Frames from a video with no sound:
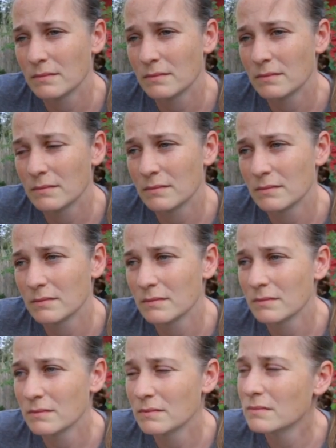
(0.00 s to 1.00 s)

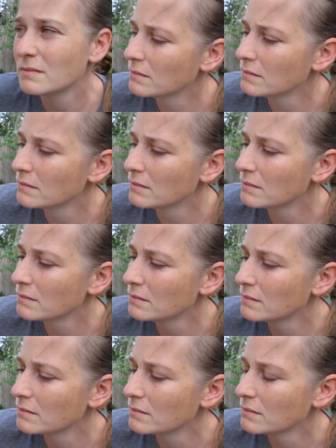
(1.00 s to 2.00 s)

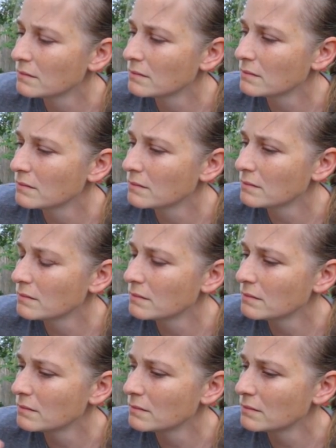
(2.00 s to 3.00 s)

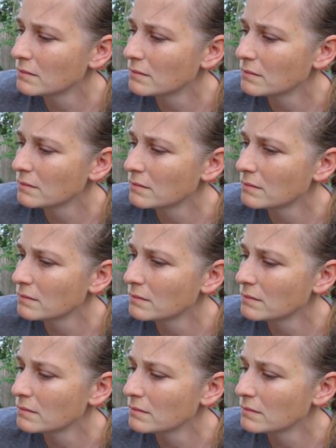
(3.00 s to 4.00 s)

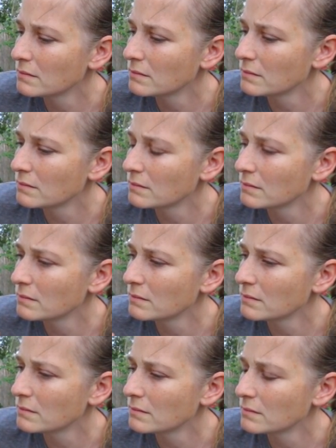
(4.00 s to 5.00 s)

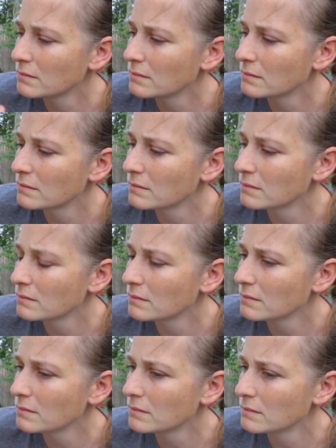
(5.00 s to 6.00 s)

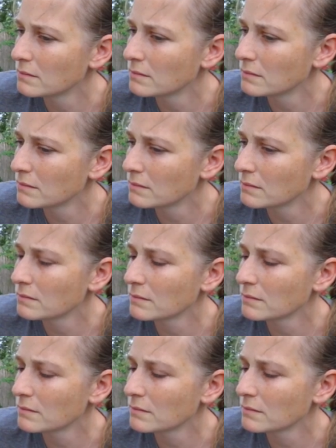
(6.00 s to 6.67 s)
[no speech]